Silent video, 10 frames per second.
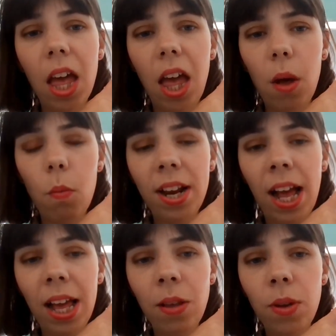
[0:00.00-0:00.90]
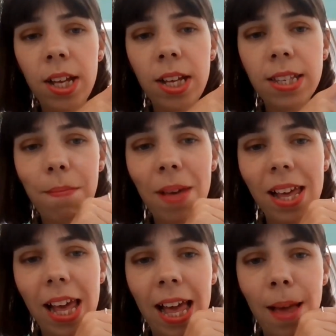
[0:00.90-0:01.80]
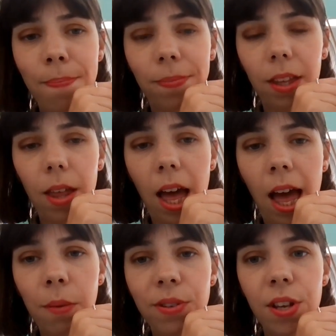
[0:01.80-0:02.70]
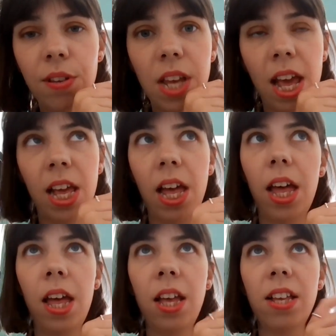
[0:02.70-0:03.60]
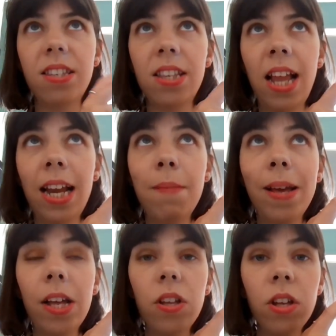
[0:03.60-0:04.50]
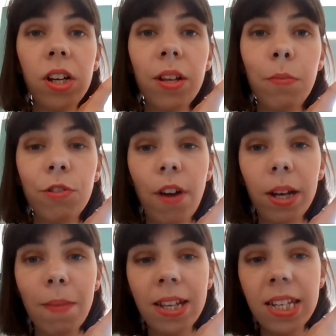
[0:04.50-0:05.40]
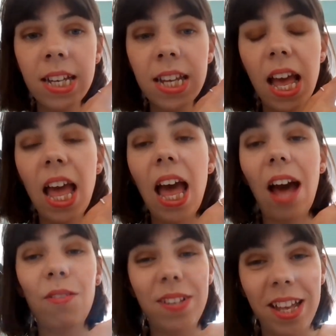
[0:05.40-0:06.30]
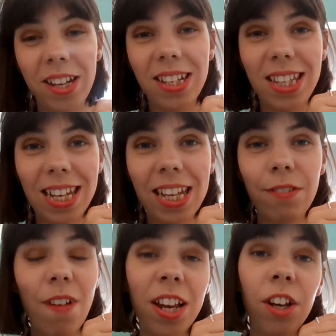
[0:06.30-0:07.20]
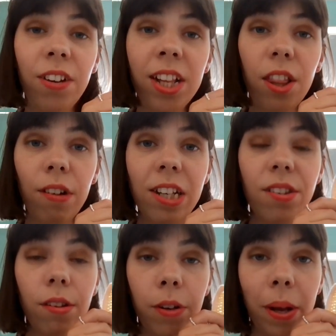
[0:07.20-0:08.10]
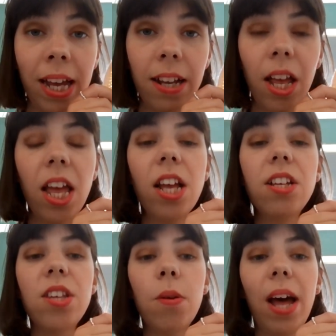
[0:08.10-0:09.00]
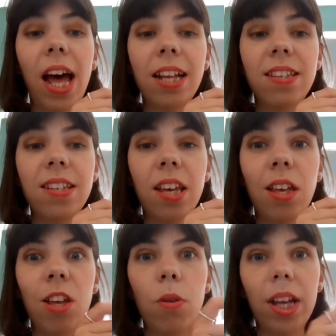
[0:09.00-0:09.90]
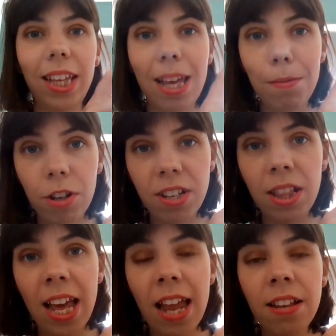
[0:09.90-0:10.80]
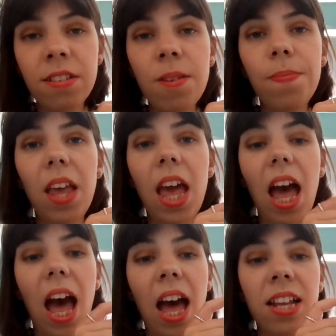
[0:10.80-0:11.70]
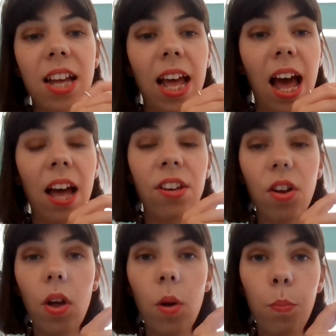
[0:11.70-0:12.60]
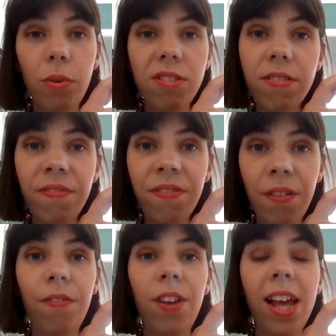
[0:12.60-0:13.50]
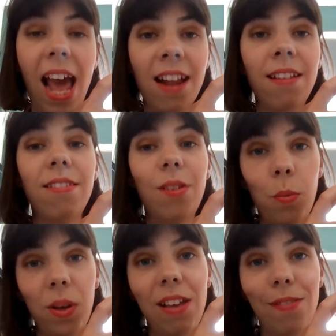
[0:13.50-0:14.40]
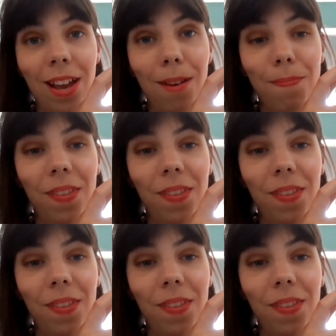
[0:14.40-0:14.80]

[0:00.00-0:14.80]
When I was making it, I was using a slightly bigger hook than was recommended. And obviously you could see the red and green thread through it. So I had to keep cutting the ends. And I had upwards of 50 ends to weave in.